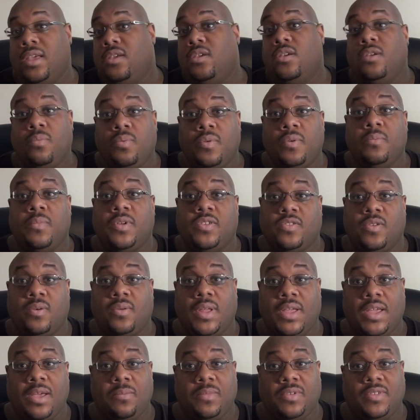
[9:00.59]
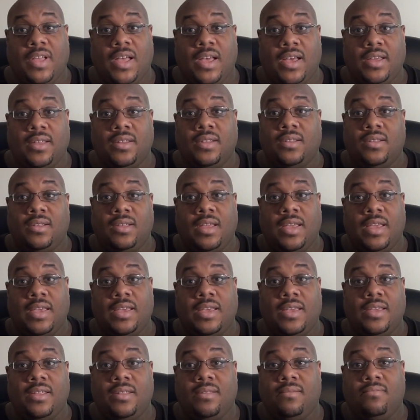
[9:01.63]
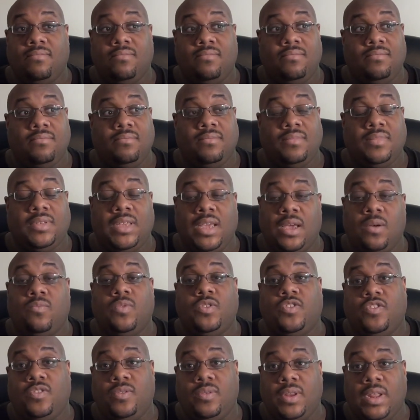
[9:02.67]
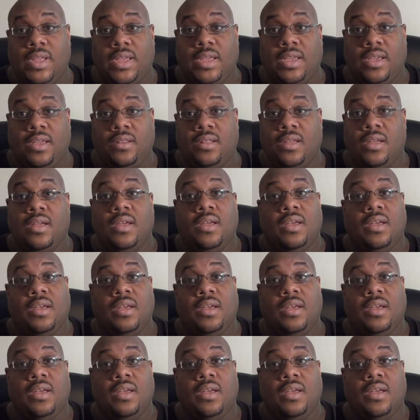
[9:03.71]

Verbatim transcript: you can pretty much go to Amazon and get what you need,